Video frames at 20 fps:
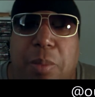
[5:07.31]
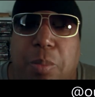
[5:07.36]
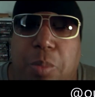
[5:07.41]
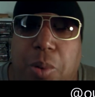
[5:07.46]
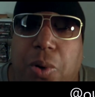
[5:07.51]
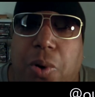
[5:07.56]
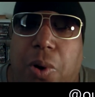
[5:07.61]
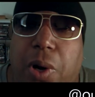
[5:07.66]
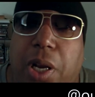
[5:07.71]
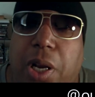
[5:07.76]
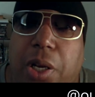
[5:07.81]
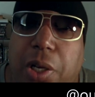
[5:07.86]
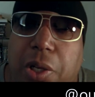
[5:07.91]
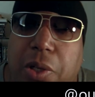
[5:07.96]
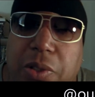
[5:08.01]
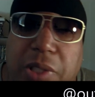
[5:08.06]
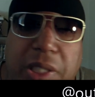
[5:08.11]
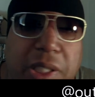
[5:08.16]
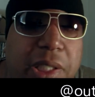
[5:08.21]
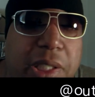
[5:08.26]
put on the
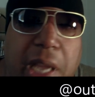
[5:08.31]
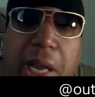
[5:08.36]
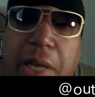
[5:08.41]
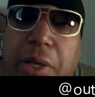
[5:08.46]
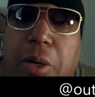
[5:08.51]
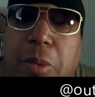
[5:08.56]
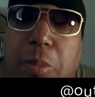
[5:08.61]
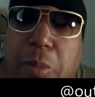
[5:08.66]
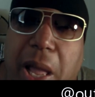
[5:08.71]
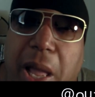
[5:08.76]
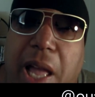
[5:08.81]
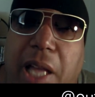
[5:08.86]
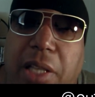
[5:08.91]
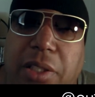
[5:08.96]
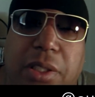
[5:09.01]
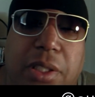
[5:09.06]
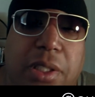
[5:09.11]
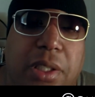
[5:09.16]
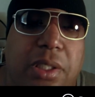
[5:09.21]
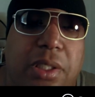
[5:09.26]
news, these ignorant
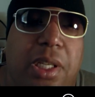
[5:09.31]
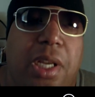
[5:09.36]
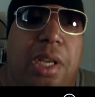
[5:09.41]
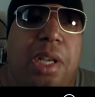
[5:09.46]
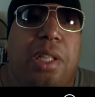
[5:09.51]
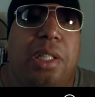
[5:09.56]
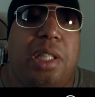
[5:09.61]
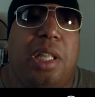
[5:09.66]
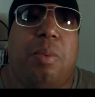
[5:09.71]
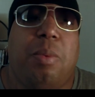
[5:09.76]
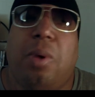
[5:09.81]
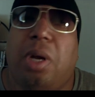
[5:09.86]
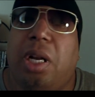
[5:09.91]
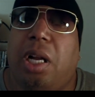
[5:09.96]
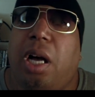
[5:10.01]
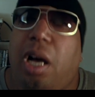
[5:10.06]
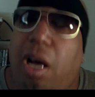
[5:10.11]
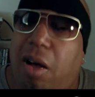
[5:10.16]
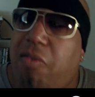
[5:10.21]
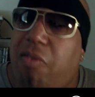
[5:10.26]
bastards that want
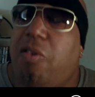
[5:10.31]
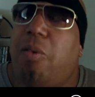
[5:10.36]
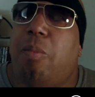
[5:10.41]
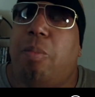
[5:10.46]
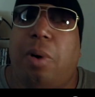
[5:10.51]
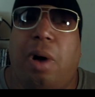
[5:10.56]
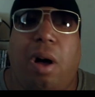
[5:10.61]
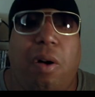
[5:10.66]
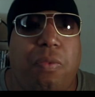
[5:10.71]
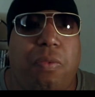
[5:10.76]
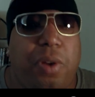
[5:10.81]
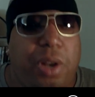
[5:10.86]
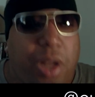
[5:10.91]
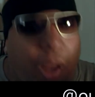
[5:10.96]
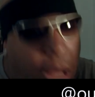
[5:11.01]
to huff and puff and